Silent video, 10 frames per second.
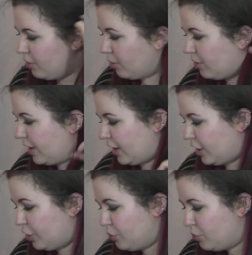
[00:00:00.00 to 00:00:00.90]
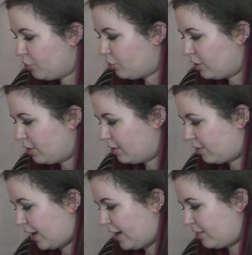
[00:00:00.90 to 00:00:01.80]
So it's not a huge
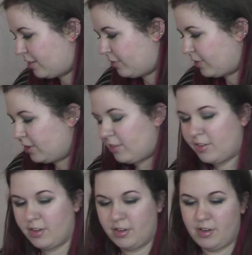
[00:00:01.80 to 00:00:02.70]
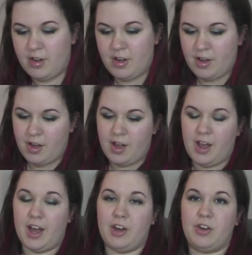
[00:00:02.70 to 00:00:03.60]
size difference,
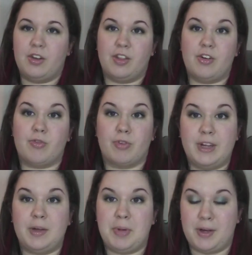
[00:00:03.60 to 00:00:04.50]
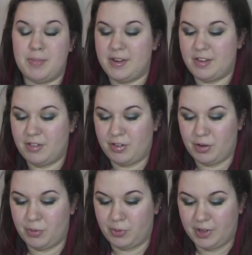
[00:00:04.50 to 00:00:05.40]
and they're really pigmented, so
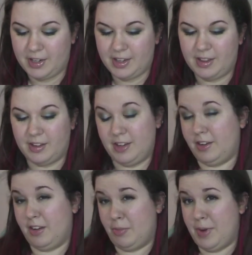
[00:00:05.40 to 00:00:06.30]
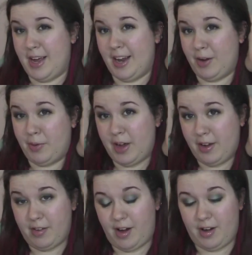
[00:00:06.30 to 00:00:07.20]
you only need the littlest bit
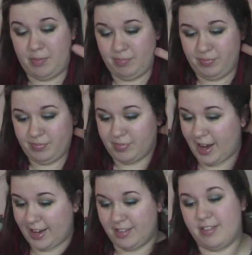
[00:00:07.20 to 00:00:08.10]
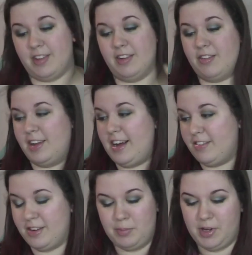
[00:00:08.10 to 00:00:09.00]
anyway. Um, I can see this
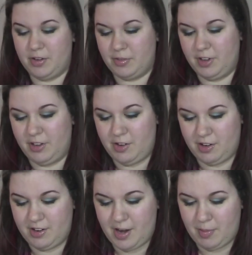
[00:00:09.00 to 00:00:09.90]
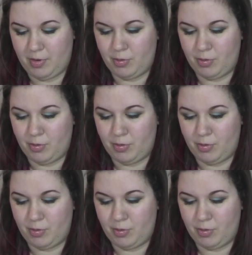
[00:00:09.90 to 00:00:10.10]
lasting me a really long time